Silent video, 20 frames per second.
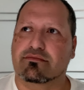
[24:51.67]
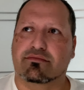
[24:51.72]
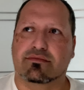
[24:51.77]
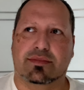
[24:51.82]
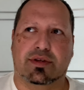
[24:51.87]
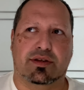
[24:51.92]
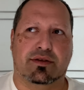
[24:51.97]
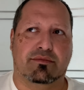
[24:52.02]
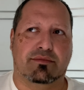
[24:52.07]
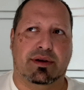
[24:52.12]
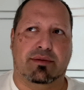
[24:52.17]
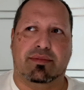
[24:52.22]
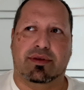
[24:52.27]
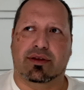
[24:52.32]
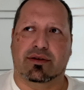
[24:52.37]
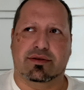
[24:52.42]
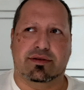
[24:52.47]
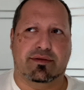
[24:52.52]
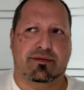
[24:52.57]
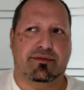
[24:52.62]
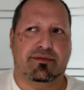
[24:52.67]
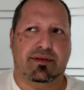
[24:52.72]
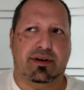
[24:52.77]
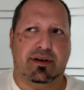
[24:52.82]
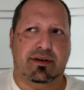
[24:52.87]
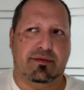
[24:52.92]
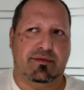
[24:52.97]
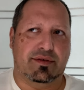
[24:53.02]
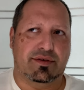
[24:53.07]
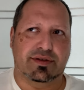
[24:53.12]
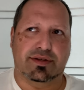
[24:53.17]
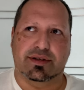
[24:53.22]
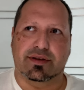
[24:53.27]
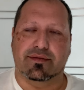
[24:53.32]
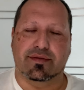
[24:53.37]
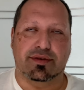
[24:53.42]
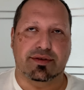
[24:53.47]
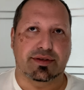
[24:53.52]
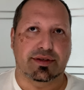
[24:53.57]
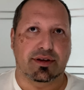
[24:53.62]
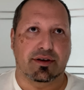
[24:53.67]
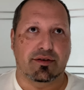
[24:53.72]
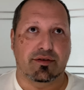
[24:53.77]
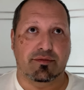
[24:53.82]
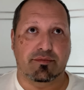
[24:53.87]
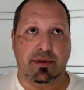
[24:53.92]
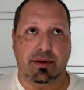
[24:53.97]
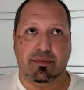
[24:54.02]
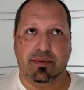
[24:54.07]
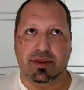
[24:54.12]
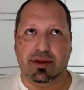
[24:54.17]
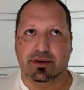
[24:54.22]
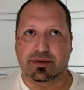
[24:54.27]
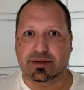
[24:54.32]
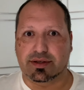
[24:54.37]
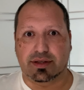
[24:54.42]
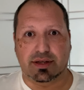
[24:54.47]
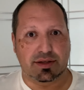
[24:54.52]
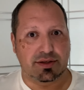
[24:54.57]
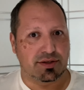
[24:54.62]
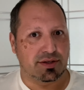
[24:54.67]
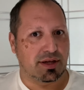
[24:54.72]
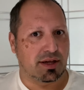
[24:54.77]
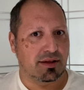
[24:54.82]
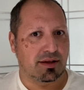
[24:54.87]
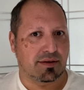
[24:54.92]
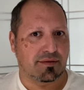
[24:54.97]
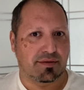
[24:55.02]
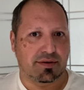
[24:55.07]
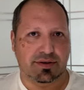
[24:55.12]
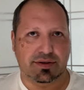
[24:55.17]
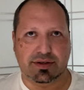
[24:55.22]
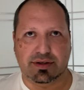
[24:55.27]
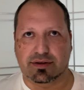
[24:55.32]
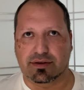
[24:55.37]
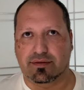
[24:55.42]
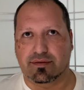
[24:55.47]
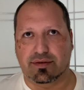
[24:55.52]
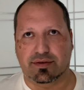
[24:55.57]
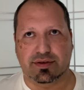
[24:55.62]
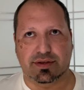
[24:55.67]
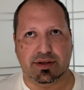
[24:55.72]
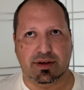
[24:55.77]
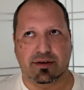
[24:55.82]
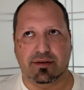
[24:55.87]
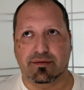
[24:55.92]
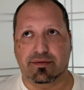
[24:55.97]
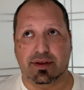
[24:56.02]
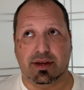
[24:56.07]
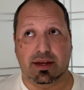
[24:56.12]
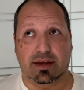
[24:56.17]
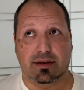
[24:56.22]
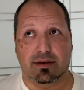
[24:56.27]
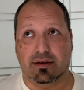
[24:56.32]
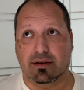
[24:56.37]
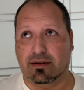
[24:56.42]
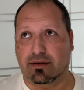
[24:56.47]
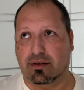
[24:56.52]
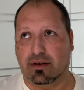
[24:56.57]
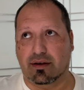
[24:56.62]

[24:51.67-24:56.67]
you know maybe there's a fairy version of yourself maybe there's an angelic version of yourself that a,